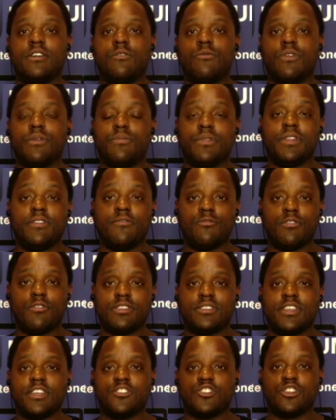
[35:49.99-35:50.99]
we believe real
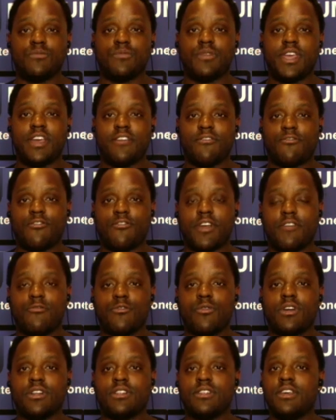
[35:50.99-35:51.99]
estate should be for
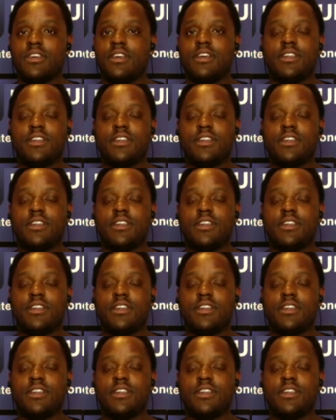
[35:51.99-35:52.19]
everyone.